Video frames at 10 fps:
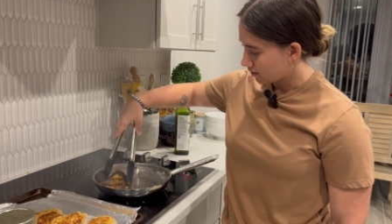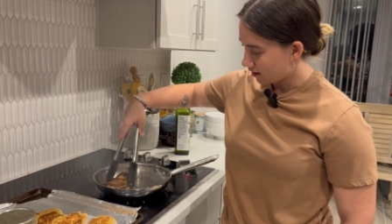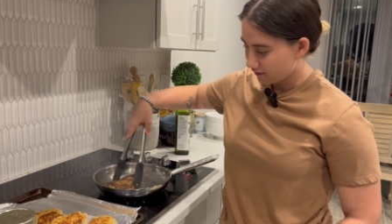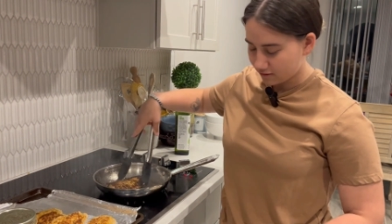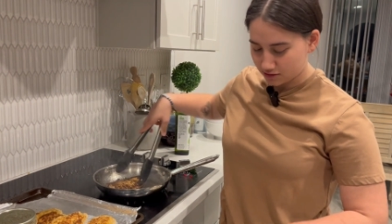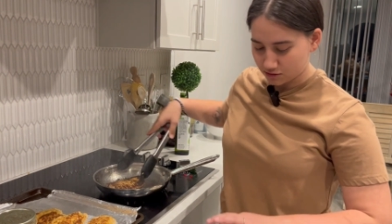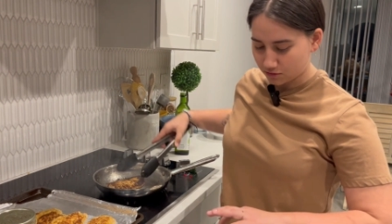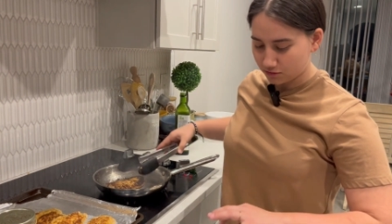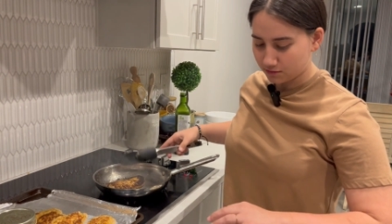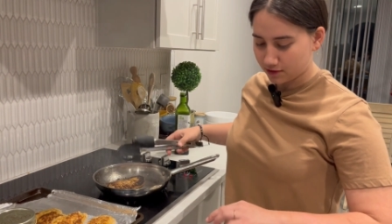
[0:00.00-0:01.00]
I have this
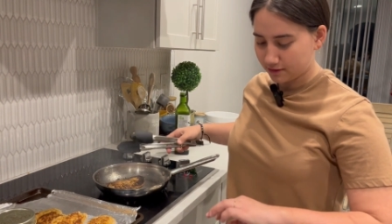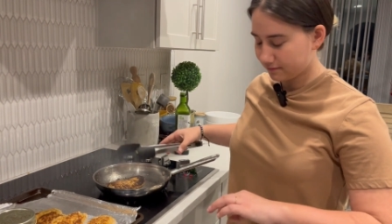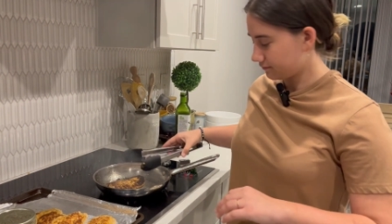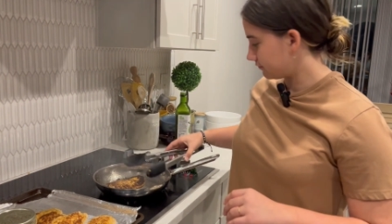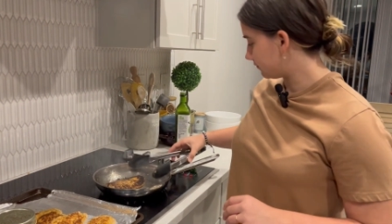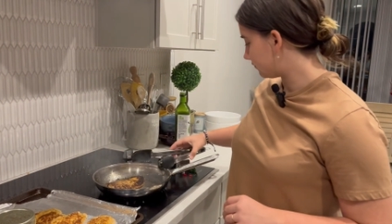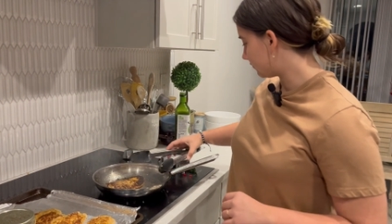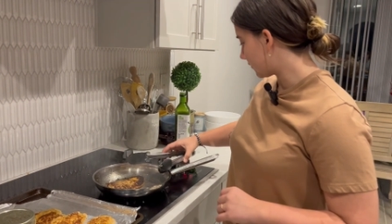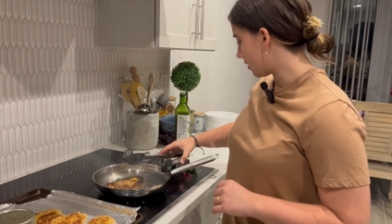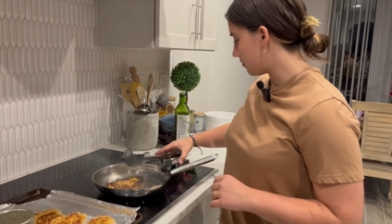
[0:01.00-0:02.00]
gold ring.
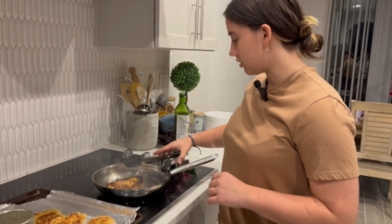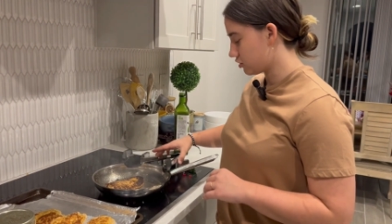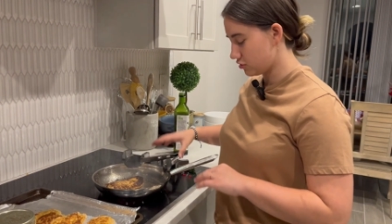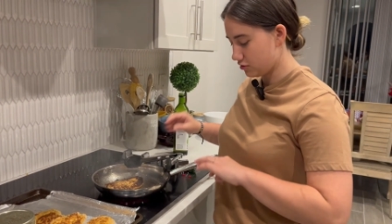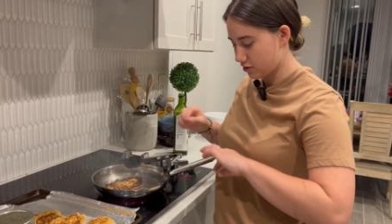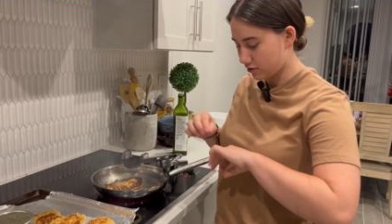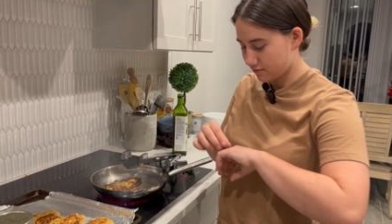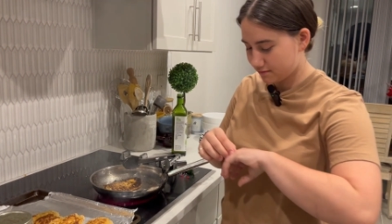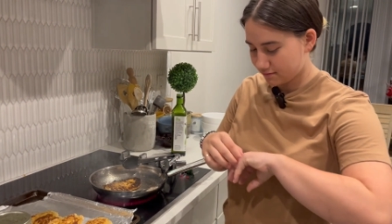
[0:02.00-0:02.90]
I'm gonna show y'all.